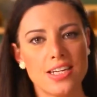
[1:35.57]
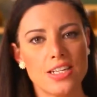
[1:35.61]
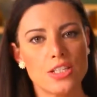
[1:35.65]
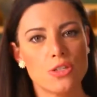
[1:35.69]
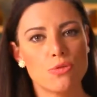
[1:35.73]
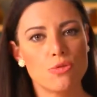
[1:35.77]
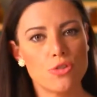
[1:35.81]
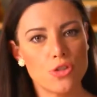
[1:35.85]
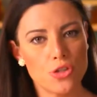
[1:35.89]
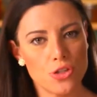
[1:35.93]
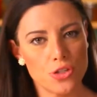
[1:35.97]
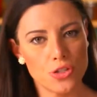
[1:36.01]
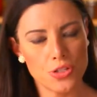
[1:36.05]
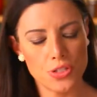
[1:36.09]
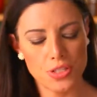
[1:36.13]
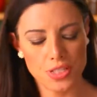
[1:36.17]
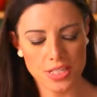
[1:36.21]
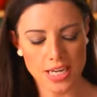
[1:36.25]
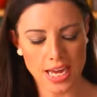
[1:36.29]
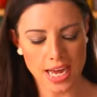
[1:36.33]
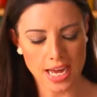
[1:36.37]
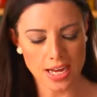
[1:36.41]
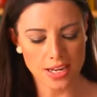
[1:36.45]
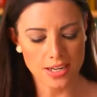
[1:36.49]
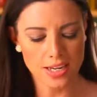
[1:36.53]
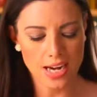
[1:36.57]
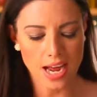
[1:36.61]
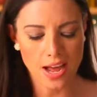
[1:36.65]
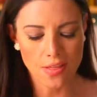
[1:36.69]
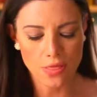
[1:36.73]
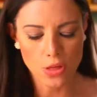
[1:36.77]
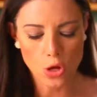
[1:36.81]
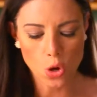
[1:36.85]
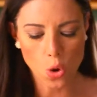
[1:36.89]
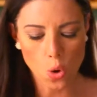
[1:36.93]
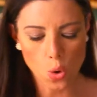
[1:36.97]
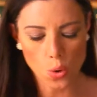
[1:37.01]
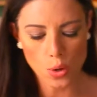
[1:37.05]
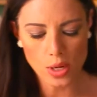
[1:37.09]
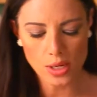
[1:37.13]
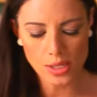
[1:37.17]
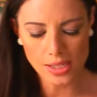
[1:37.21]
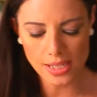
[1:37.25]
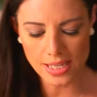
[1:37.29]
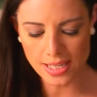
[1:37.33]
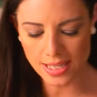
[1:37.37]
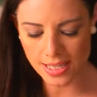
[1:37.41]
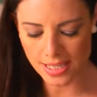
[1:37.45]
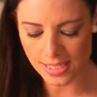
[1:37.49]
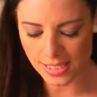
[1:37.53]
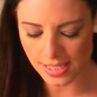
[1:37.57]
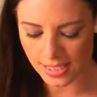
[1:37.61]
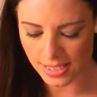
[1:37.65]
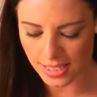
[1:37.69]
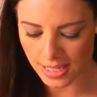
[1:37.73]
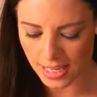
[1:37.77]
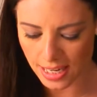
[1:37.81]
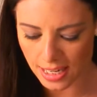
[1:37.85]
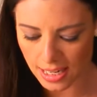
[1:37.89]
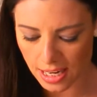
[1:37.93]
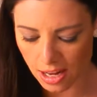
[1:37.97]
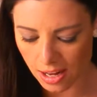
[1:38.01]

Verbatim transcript: it's reduced down and the oil is sitting